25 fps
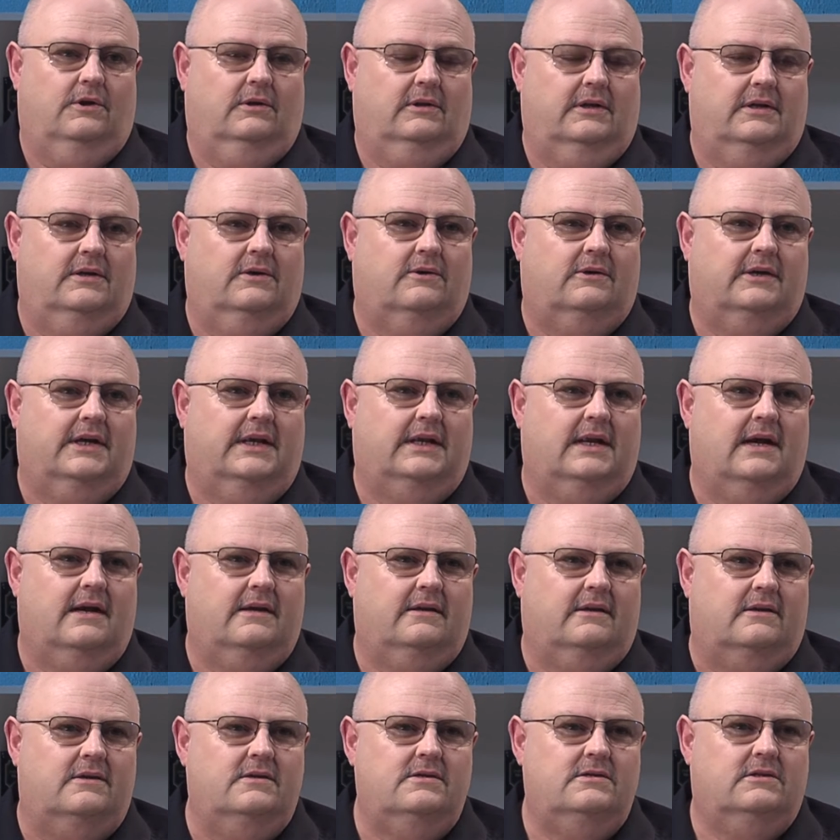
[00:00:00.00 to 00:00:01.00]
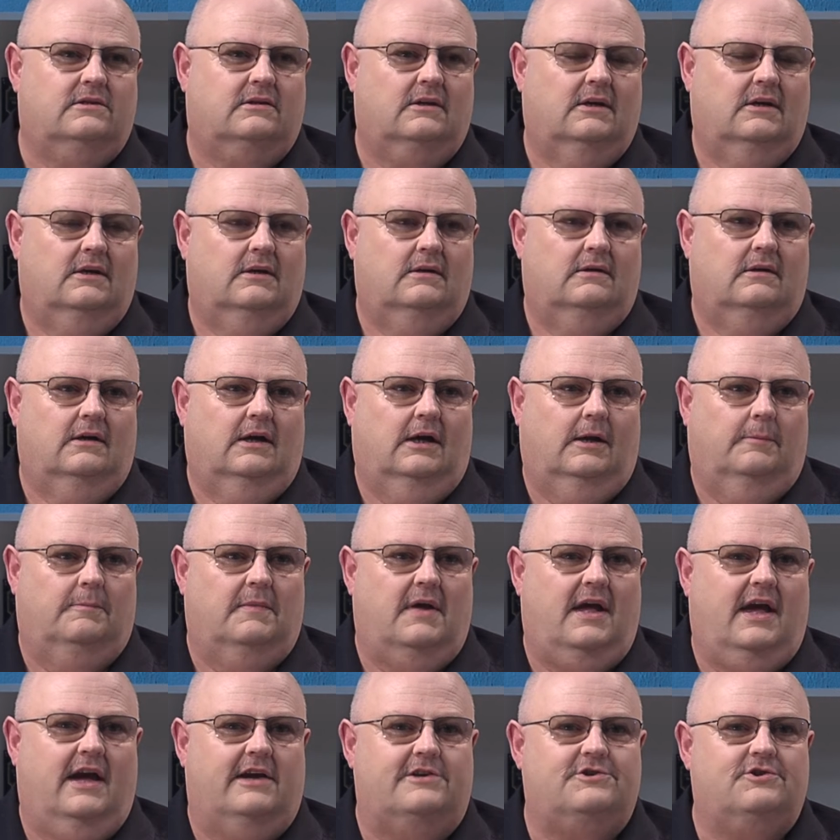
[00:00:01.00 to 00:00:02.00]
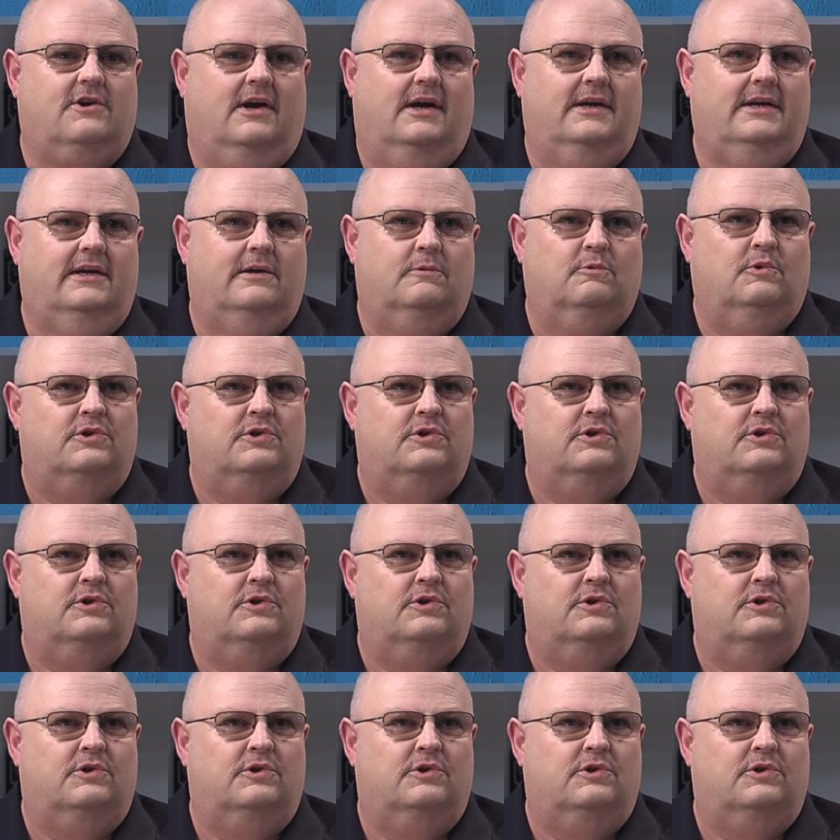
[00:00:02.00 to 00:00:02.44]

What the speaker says: early 1980s, our training